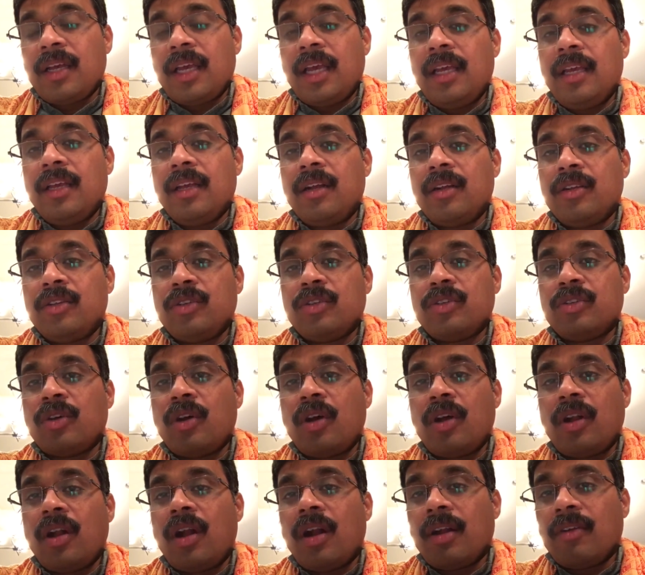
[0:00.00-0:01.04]
He also
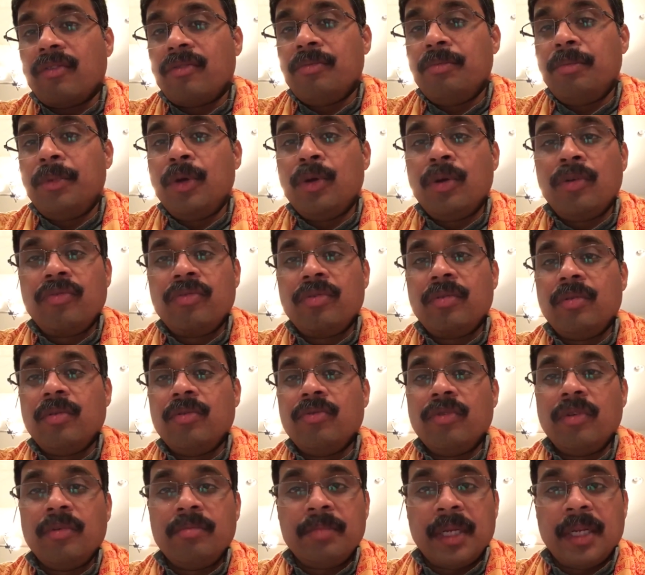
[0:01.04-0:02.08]
saw a lot of beautiful
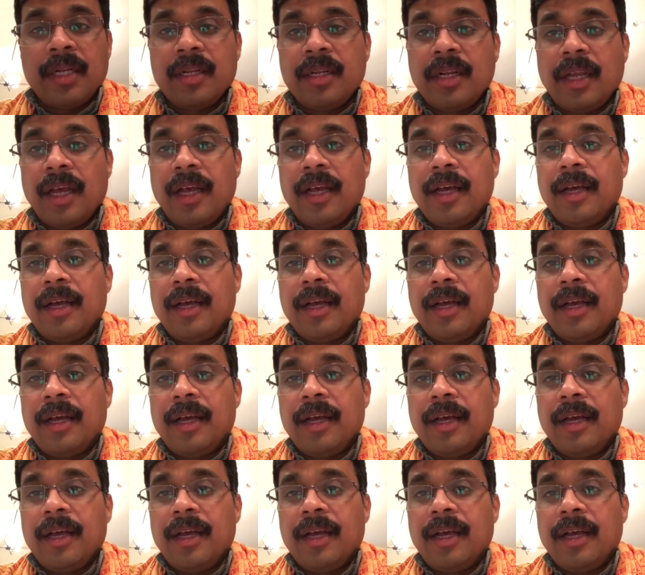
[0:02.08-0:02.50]
women